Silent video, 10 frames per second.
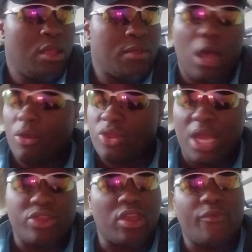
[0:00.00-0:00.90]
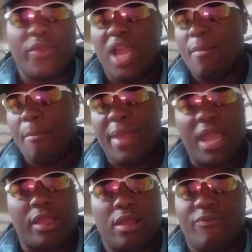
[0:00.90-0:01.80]
Alshon Jeffery coming
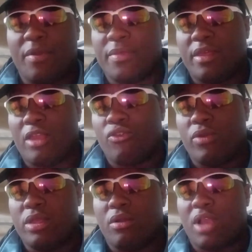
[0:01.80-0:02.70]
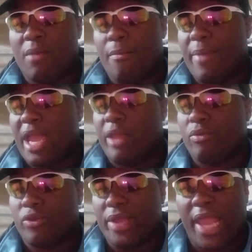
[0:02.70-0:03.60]
back from his injury, coming back. It
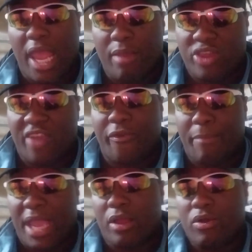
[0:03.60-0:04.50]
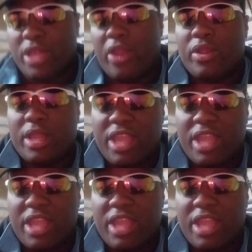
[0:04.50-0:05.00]
was great to have Jeffery back on there, and it